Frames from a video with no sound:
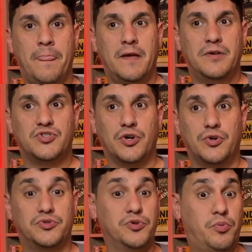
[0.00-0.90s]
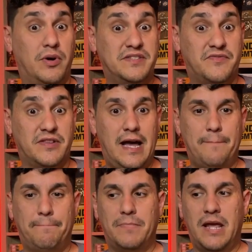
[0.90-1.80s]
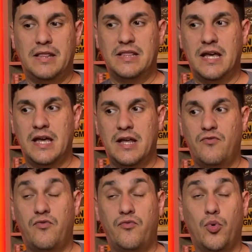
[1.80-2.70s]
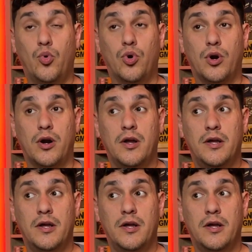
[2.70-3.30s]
So 2 points for that. And then for